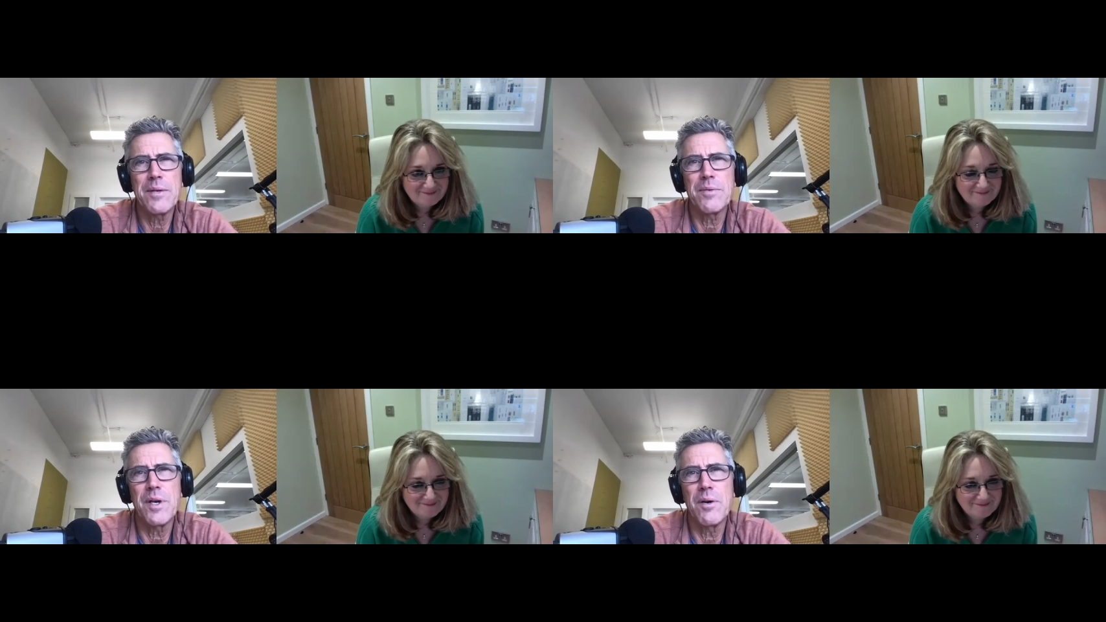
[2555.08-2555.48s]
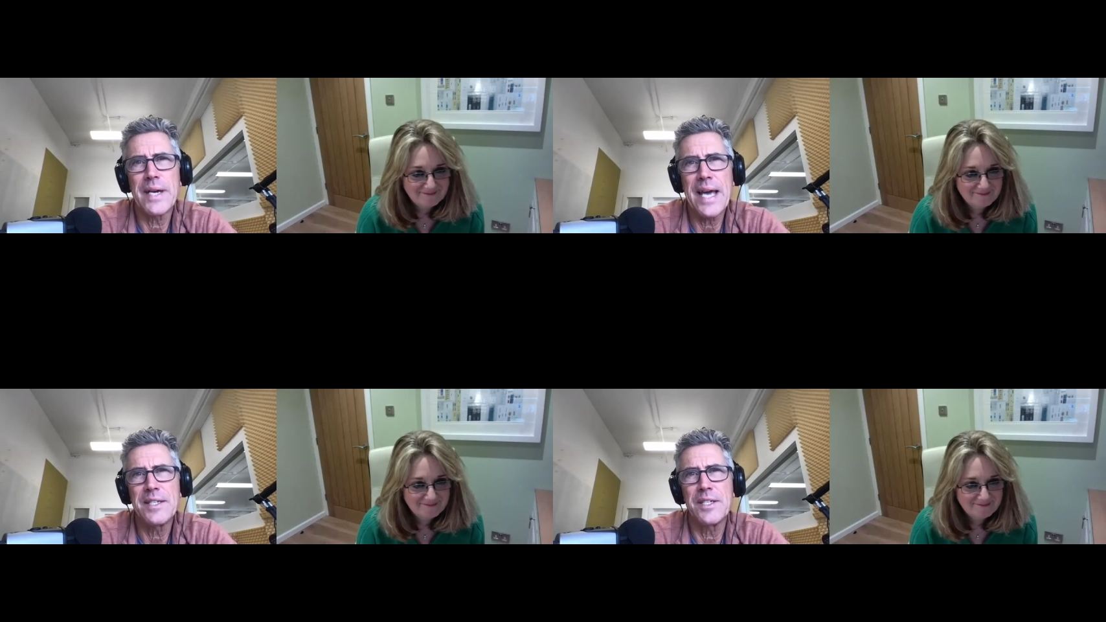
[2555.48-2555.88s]
Speaker 1: don't
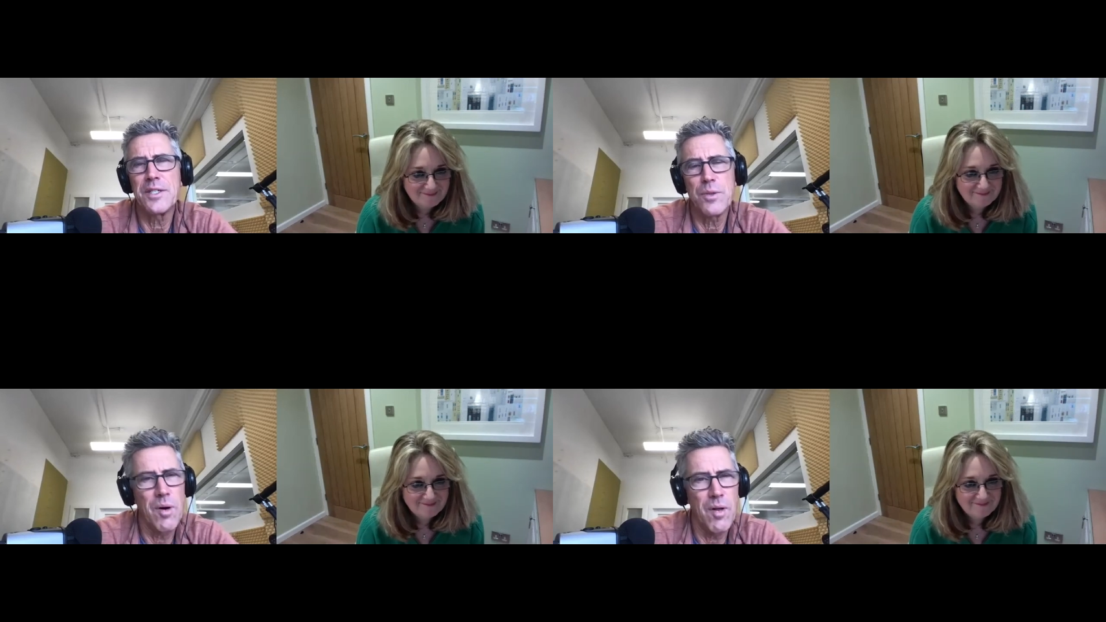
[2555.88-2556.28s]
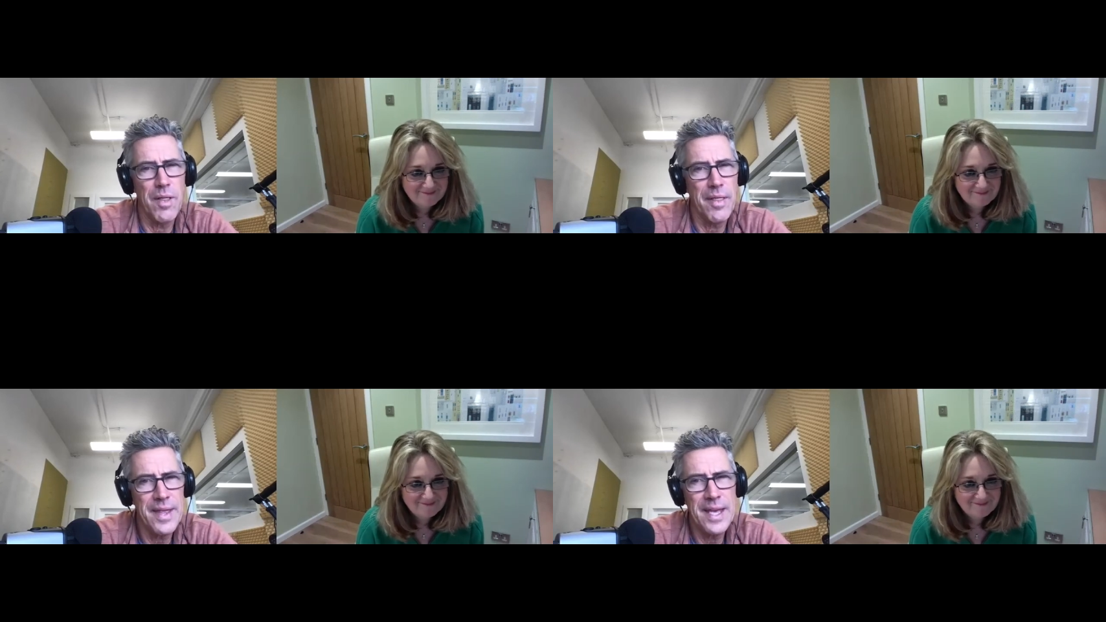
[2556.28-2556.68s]
get to do all the
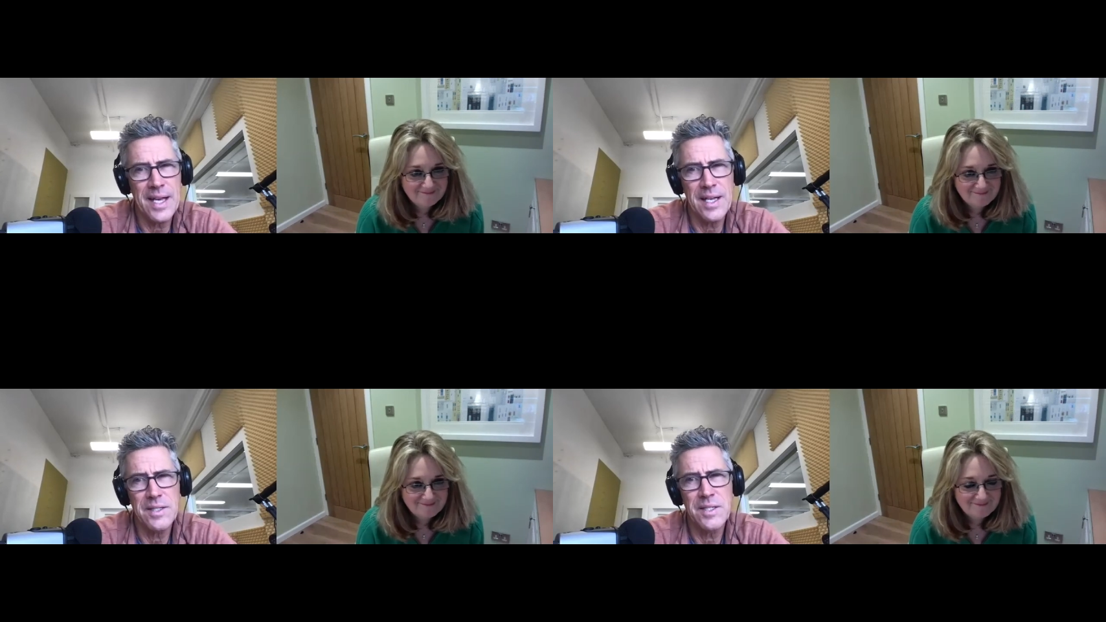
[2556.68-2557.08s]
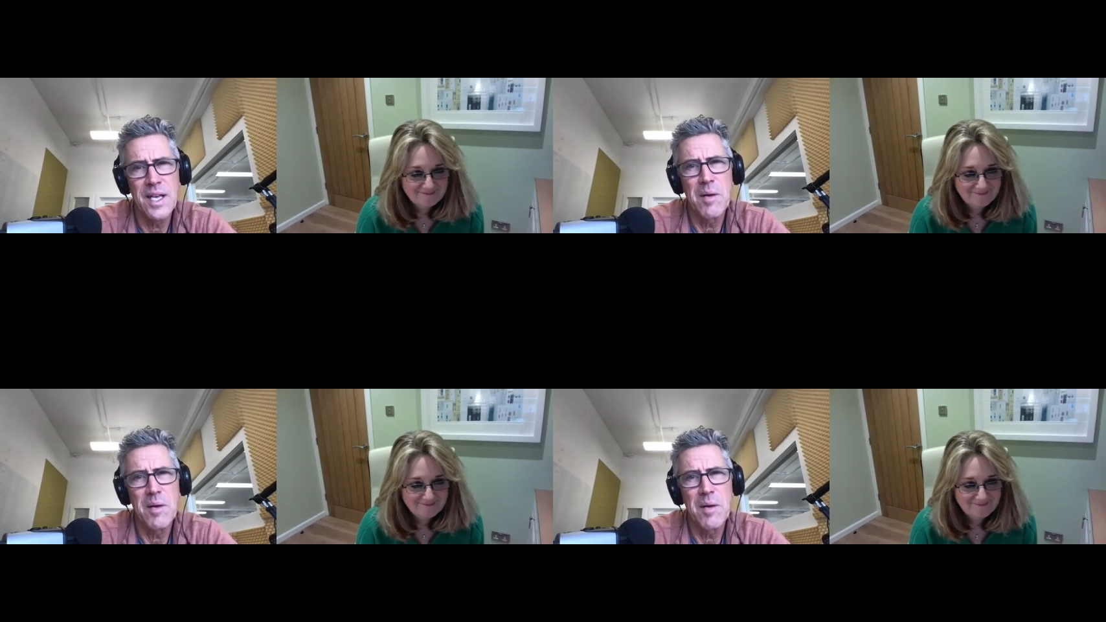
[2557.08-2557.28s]
things